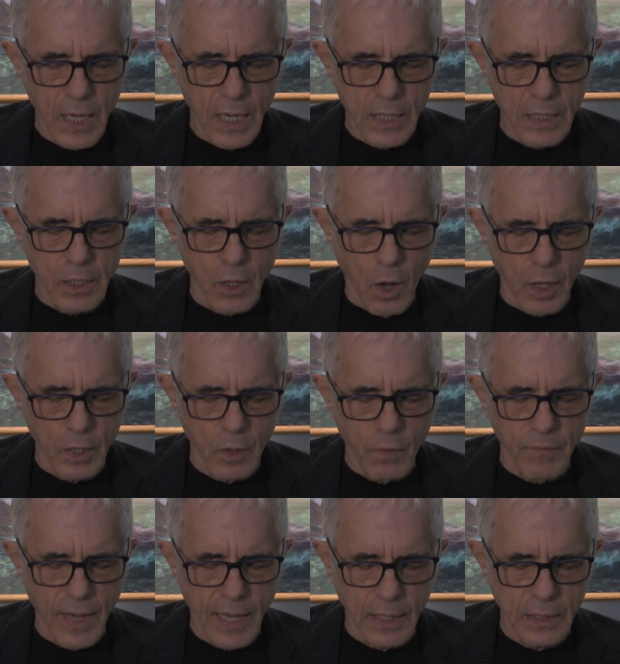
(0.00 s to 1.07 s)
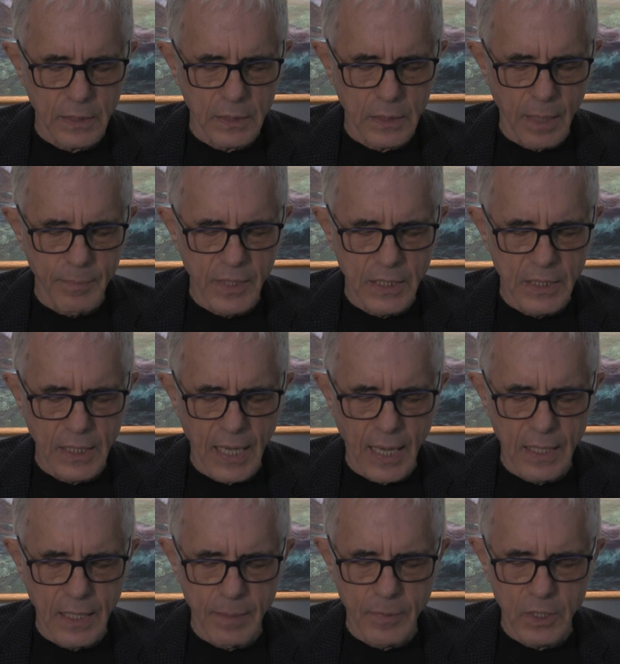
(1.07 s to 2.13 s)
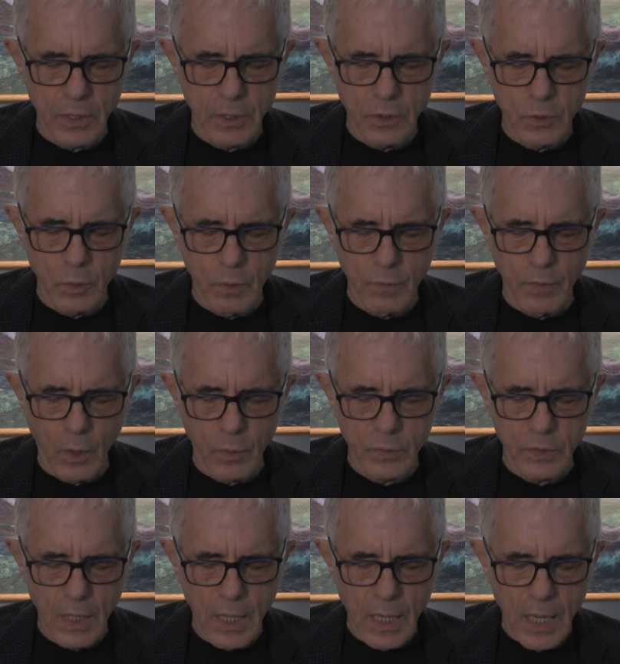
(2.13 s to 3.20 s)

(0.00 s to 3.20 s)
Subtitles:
and a non-covalent BTK inhibitor in 2 of those,